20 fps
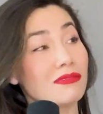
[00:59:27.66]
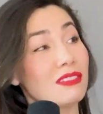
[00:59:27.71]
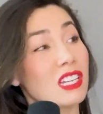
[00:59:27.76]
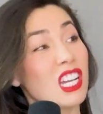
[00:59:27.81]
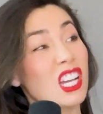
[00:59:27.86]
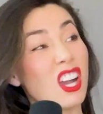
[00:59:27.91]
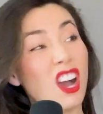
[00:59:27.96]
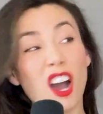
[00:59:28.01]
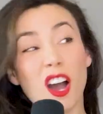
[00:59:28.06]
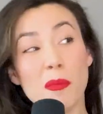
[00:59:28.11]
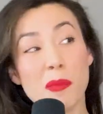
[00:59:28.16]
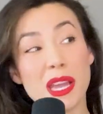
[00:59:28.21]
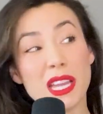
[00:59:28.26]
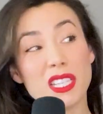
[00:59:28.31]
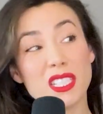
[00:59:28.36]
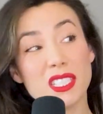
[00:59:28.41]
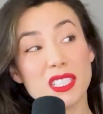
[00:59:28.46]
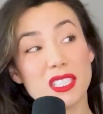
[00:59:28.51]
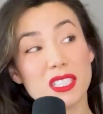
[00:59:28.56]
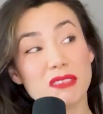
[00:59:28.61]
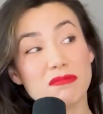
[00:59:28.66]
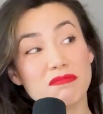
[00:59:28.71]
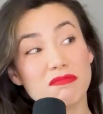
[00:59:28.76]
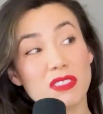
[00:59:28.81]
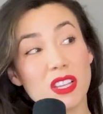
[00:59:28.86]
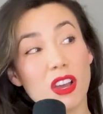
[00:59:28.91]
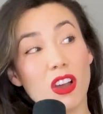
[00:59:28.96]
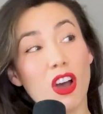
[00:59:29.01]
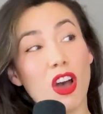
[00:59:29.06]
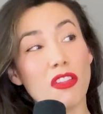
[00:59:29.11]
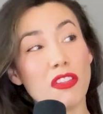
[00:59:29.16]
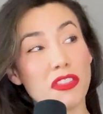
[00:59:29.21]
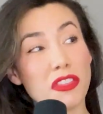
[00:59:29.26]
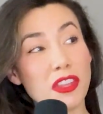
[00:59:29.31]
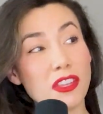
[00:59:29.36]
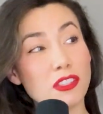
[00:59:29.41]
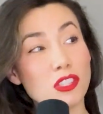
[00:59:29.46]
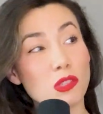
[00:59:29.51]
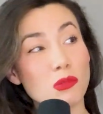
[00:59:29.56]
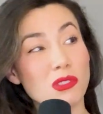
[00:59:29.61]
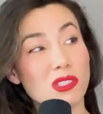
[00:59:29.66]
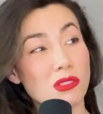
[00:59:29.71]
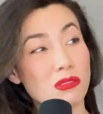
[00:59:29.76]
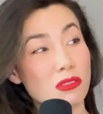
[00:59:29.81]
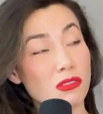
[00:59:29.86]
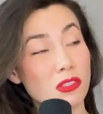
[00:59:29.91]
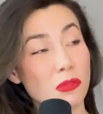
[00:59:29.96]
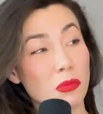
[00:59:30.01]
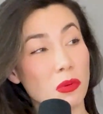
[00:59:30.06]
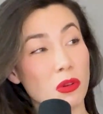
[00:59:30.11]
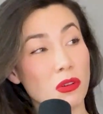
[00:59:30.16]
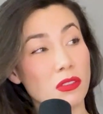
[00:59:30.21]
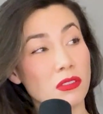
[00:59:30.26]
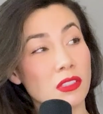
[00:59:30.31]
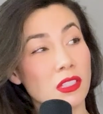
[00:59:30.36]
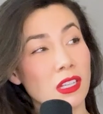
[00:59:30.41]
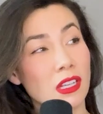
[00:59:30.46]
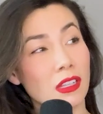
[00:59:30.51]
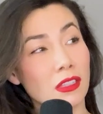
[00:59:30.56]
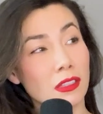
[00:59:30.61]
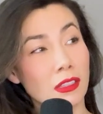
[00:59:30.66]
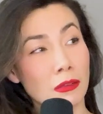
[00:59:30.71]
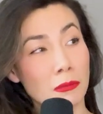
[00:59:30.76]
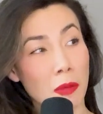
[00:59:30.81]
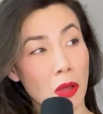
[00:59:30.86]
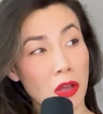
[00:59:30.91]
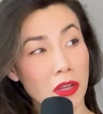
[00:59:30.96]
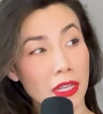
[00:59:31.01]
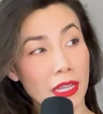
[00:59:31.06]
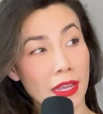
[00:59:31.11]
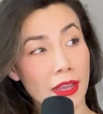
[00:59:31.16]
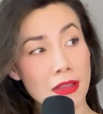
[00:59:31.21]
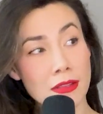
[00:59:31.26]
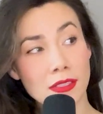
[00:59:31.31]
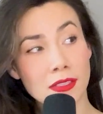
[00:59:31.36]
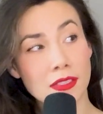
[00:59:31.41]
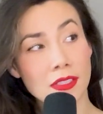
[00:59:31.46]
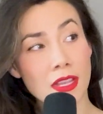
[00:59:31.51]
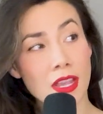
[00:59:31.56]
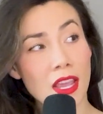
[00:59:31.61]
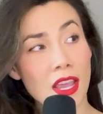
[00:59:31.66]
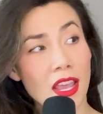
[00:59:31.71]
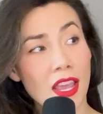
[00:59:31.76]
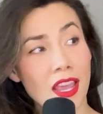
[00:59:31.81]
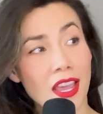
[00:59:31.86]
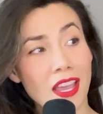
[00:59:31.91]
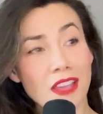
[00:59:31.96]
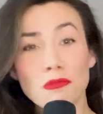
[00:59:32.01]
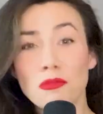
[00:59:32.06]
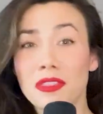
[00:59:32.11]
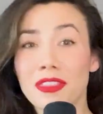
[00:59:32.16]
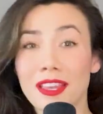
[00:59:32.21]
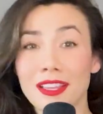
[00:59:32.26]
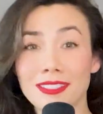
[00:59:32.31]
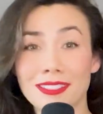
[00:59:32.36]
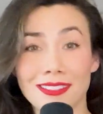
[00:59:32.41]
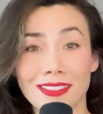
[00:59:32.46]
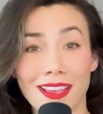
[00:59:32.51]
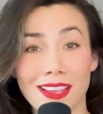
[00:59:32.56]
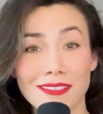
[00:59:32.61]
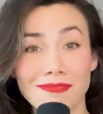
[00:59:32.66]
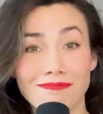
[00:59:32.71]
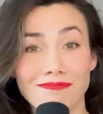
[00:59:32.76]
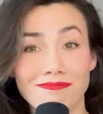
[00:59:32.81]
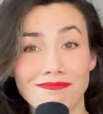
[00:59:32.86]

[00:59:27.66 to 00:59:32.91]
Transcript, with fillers: Mm-hmm. Comment. All the things you would do to support a little podcast. And with that said,